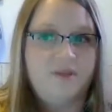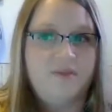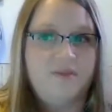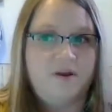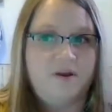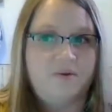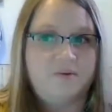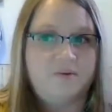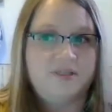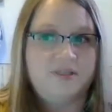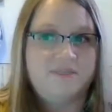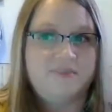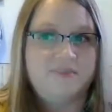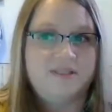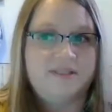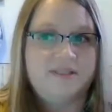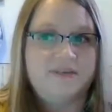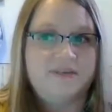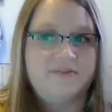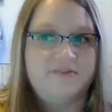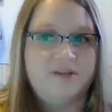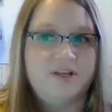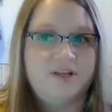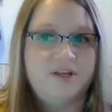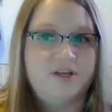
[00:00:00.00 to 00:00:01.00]
There were
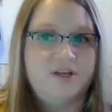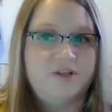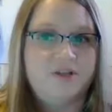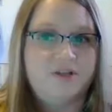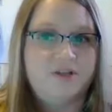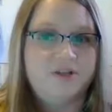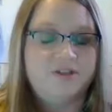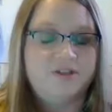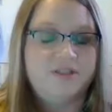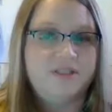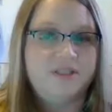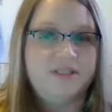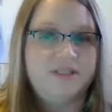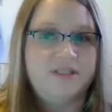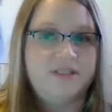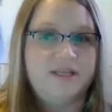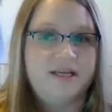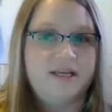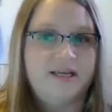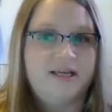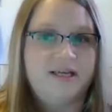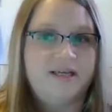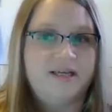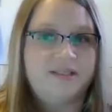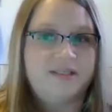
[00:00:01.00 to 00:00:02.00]
specific inclusion
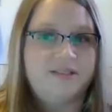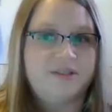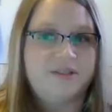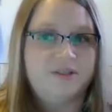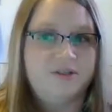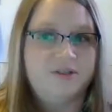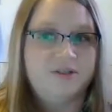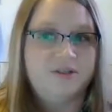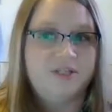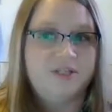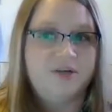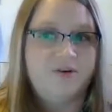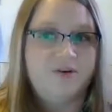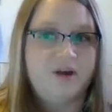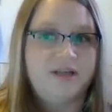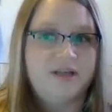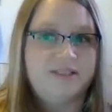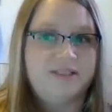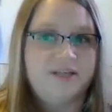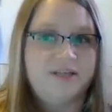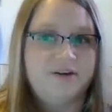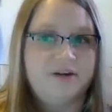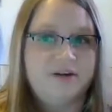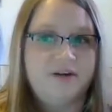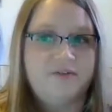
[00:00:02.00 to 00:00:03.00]
and exclusion
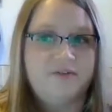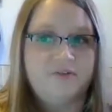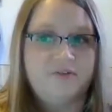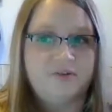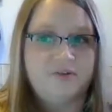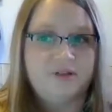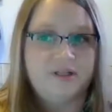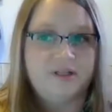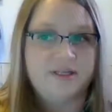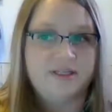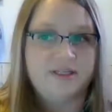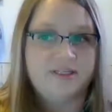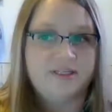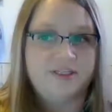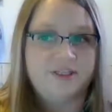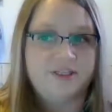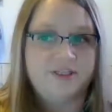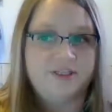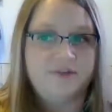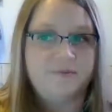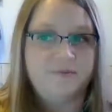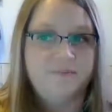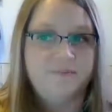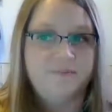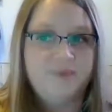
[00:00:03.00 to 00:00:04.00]
criteria for the
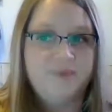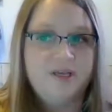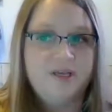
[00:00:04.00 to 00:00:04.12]
literature.